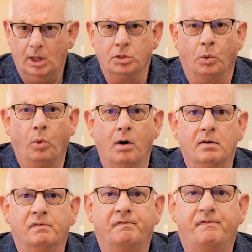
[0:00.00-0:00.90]
the
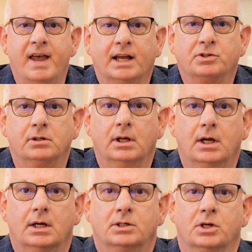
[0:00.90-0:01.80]
word fixed
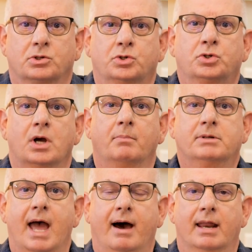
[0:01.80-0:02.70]
just
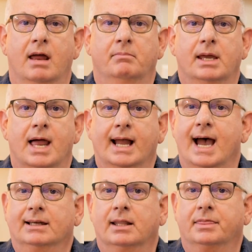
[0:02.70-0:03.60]
jumped out at me. And I
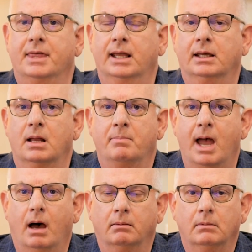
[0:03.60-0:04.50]
got to thinking
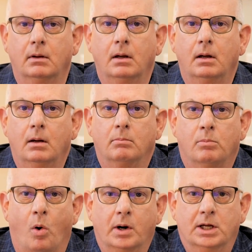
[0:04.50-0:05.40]
about
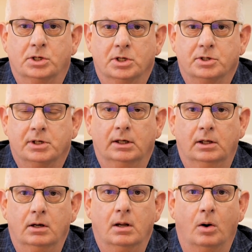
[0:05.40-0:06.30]
mortgages. And
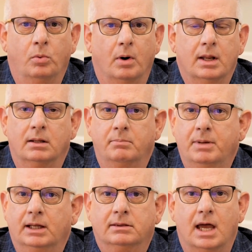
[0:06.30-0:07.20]
you know, one of the
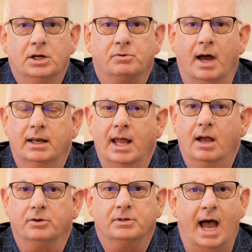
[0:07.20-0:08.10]
big things right
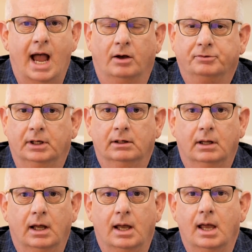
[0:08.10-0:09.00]
now is the housing.
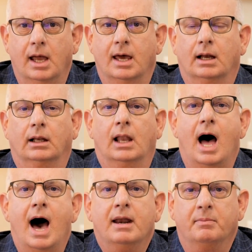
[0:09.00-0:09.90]
And a
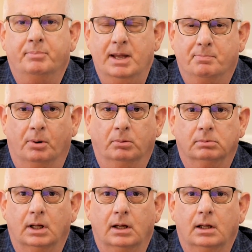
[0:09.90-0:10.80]
lot of people,
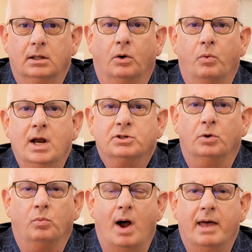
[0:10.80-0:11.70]
the
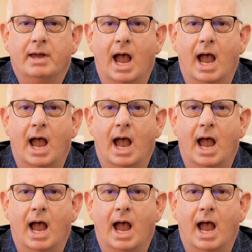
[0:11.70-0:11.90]
reason why the